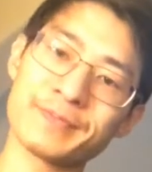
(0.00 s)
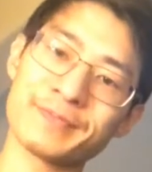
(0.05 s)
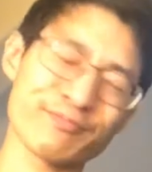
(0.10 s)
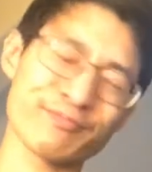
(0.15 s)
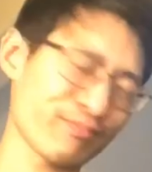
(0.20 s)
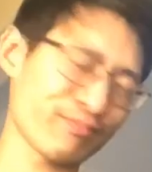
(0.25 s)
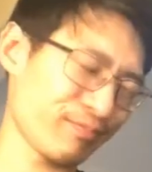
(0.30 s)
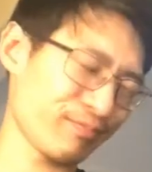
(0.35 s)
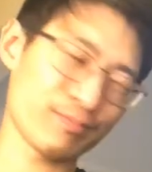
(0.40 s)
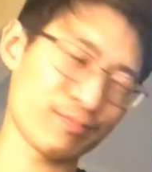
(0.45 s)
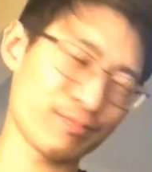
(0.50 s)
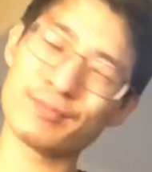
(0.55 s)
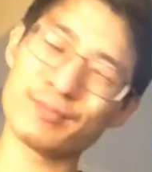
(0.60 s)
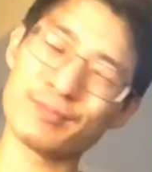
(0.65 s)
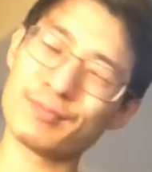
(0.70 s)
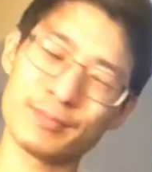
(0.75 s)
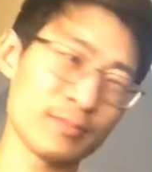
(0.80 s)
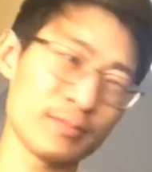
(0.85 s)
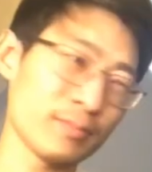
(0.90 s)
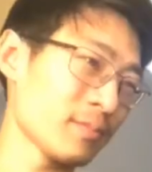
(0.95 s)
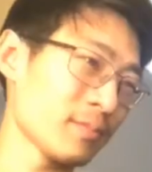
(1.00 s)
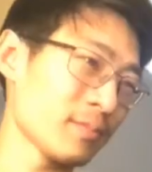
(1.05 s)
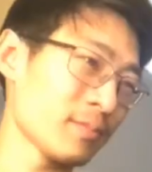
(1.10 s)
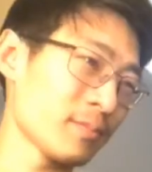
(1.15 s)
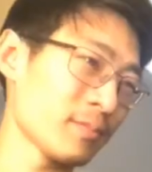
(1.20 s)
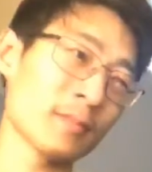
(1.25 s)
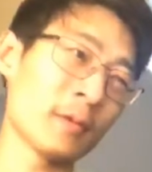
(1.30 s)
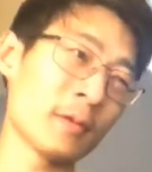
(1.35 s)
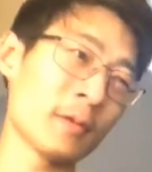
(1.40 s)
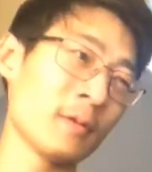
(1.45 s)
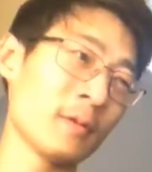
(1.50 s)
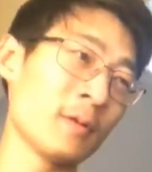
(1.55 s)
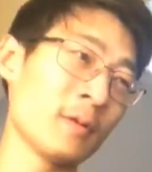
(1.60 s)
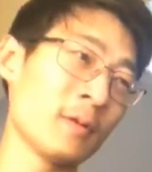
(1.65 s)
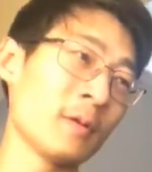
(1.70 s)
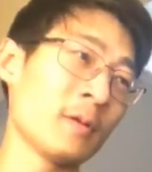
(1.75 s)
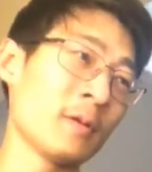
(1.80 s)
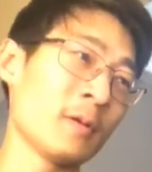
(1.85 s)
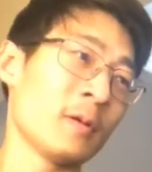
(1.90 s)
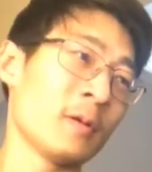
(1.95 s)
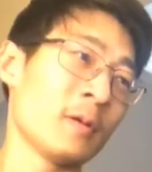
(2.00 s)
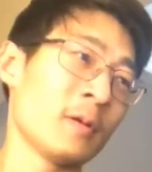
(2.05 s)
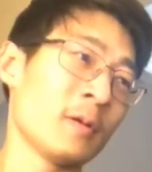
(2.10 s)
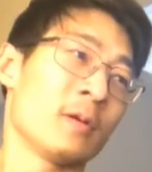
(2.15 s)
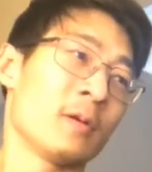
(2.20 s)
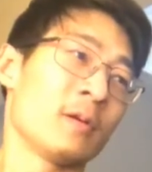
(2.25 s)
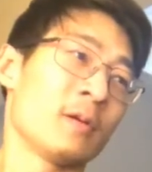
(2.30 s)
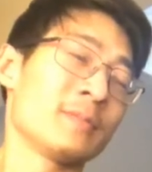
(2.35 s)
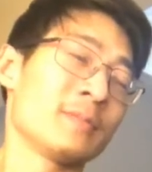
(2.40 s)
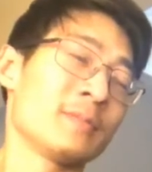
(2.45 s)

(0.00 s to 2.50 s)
[no speech]